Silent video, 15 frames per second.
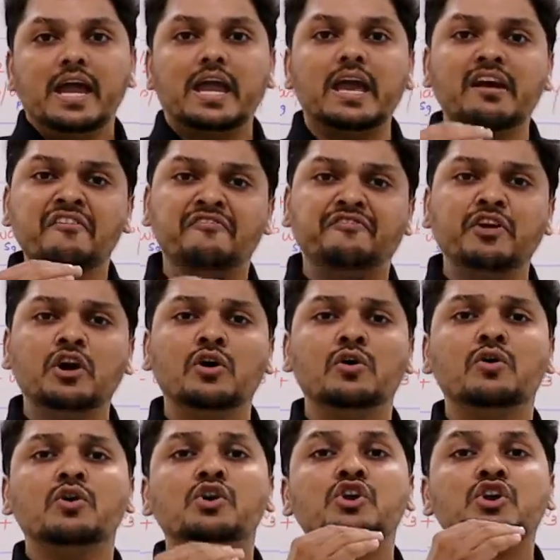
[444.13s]
If
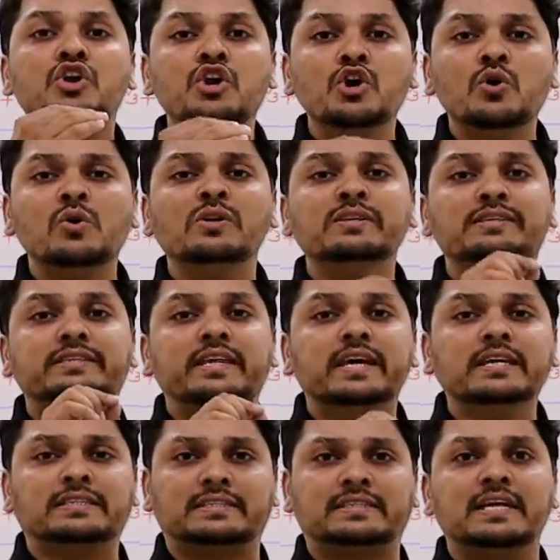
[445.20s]
you use
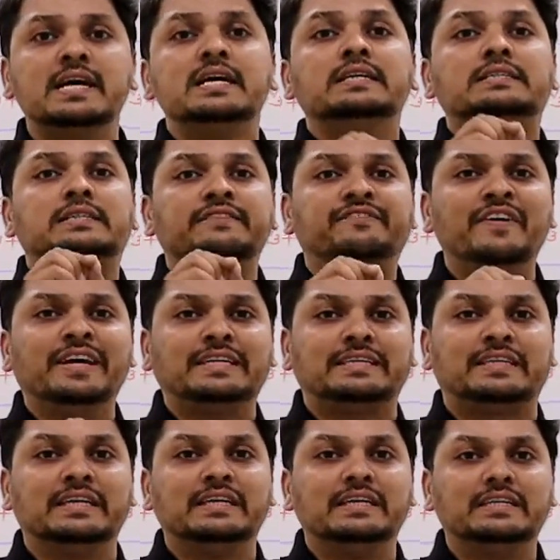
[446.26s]
this
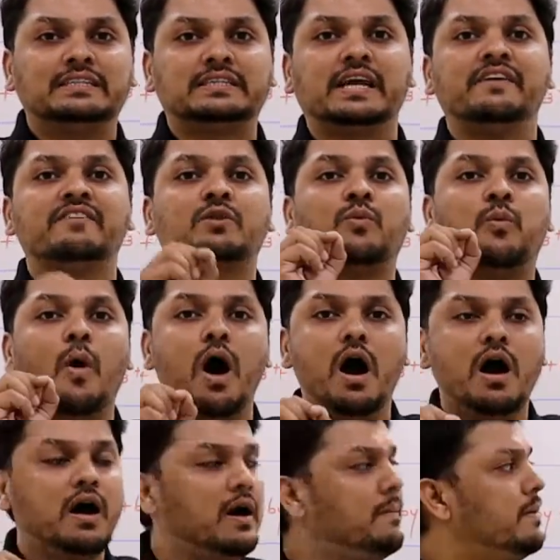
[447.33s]
suffixes with
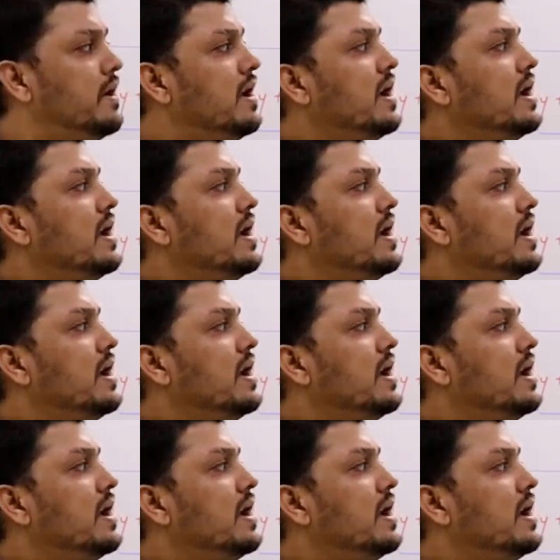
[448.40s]
verb,